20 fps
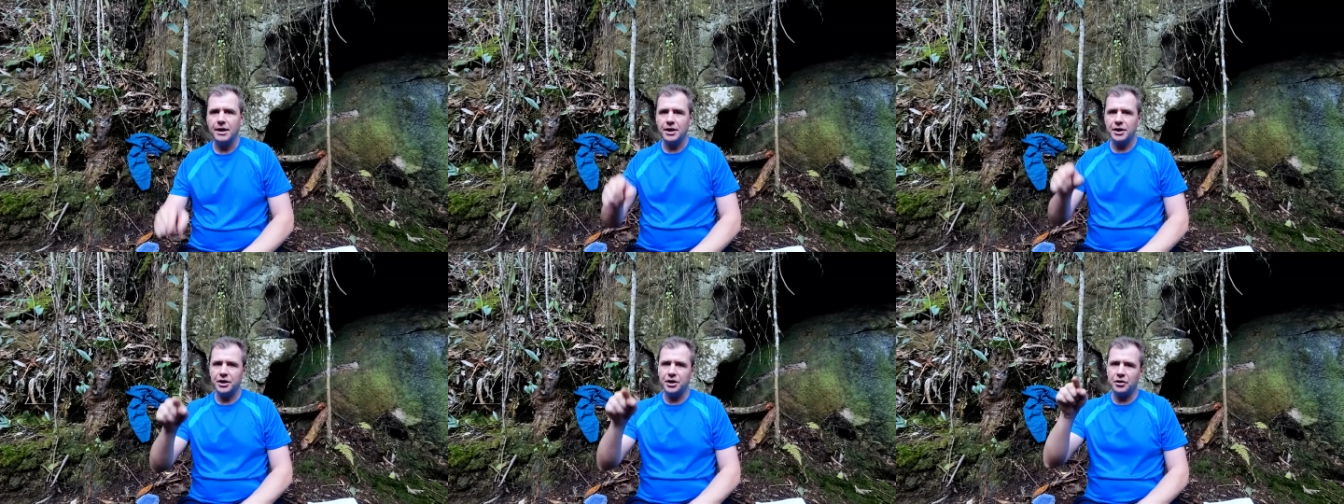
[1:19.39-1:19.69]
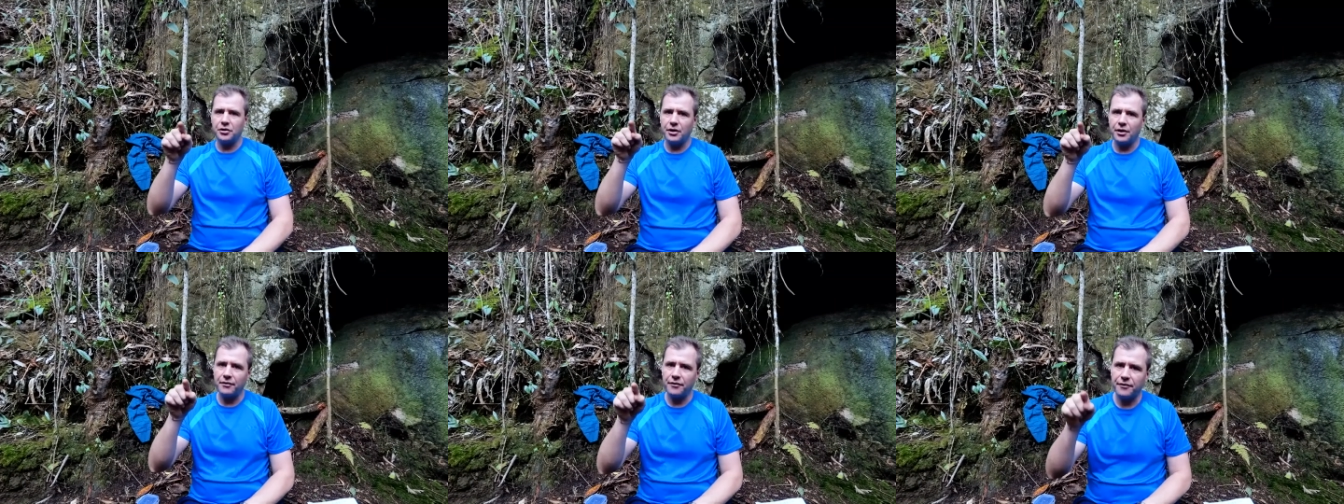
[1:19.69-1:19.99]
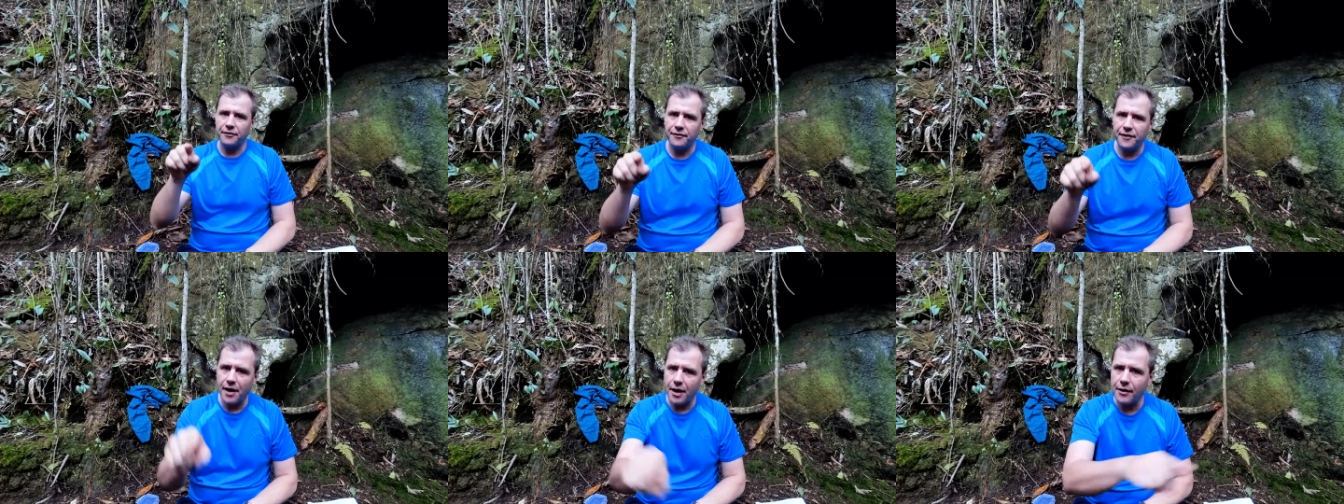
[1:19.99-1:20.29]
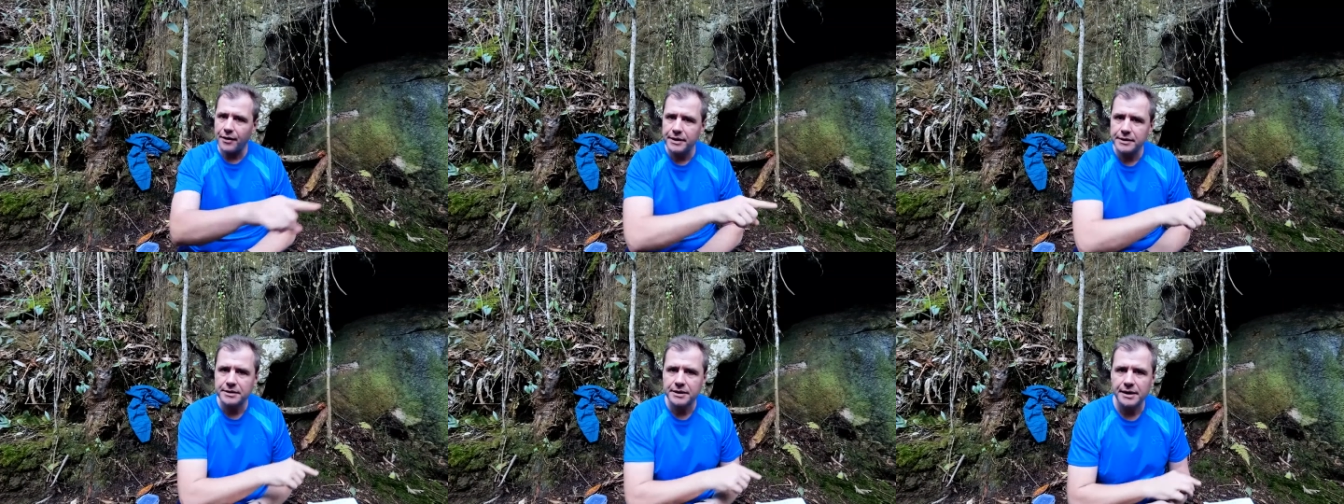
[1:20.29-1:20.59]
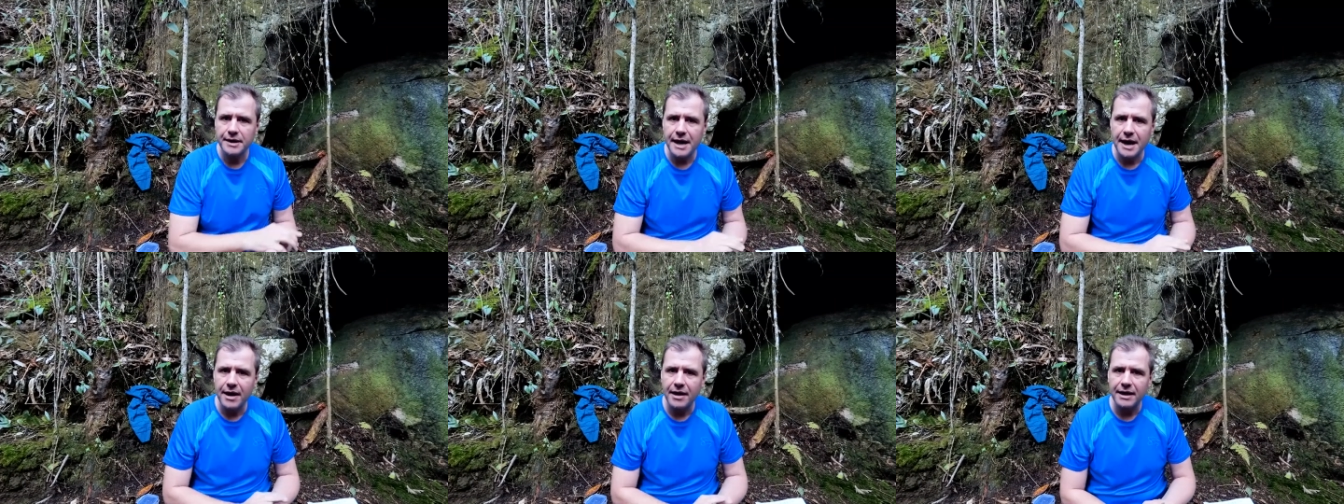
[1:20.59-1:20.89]
you're referring to
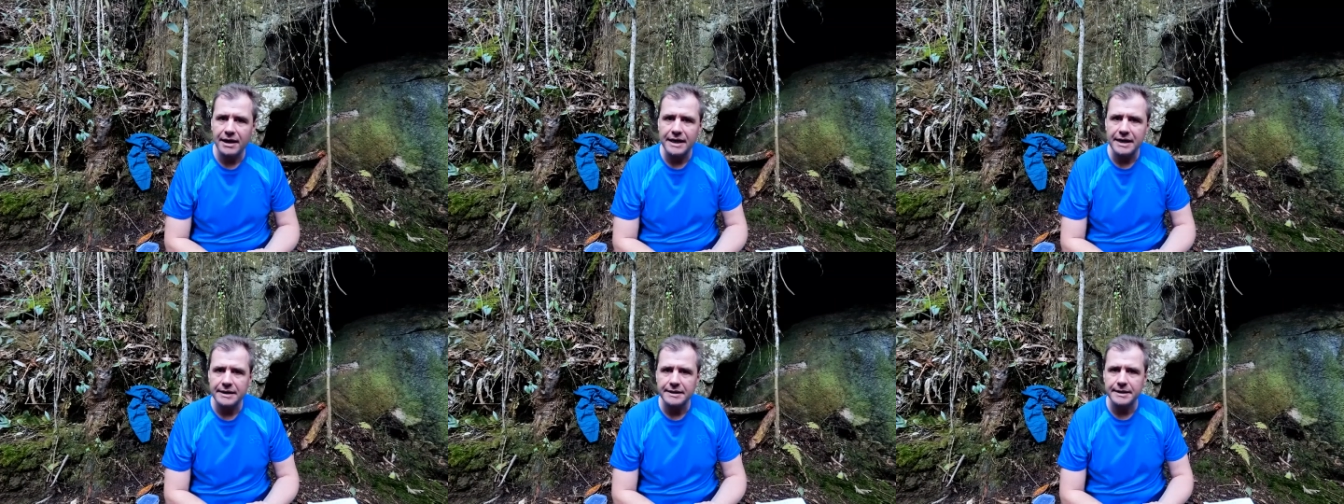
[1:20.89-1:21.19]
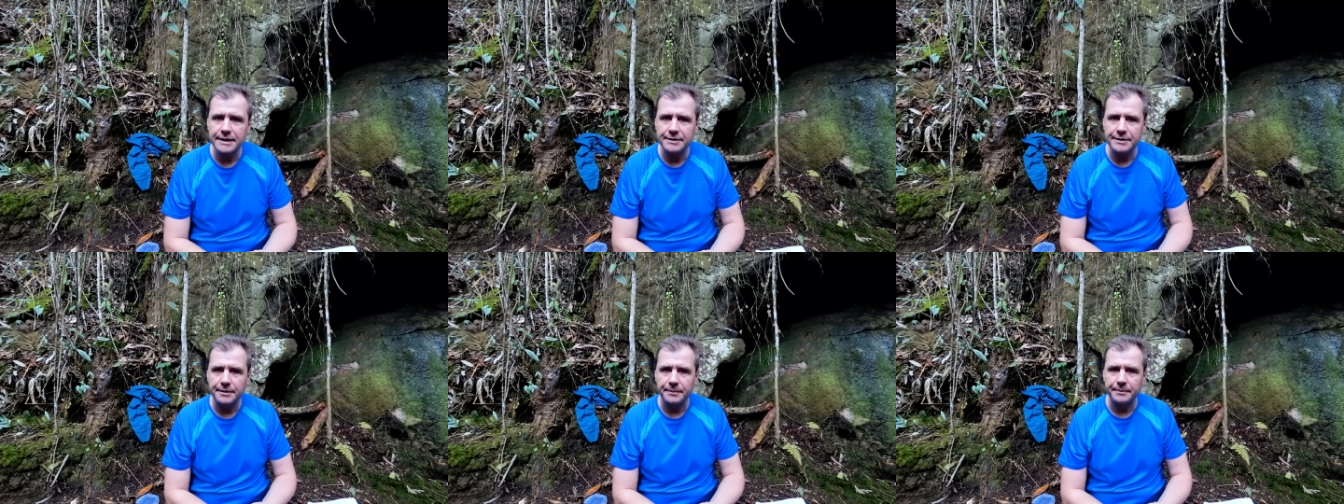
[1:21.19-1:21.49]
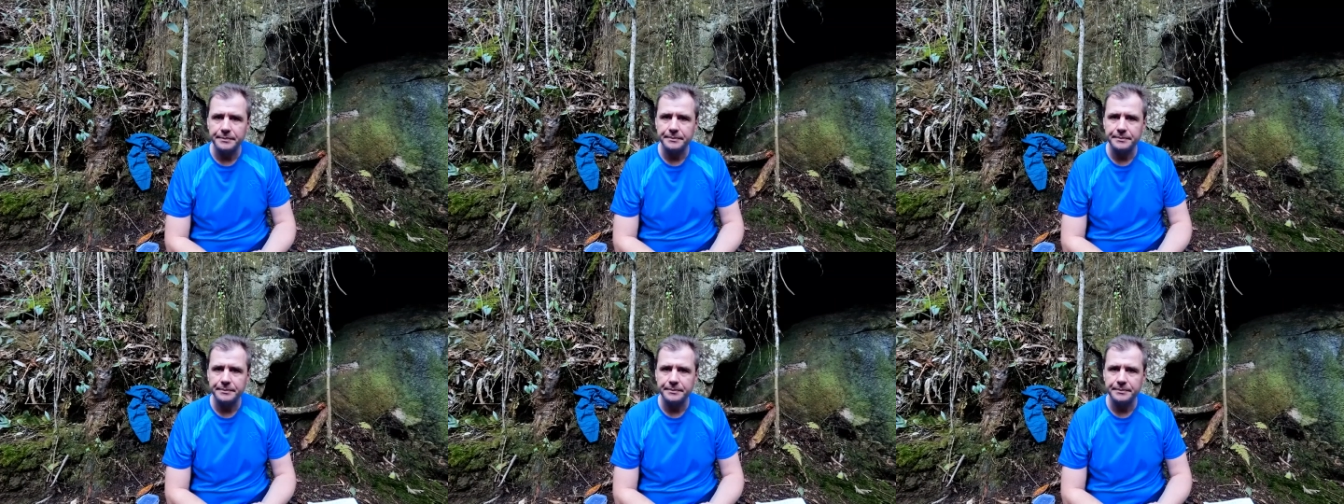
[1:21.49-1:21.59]
their elitism.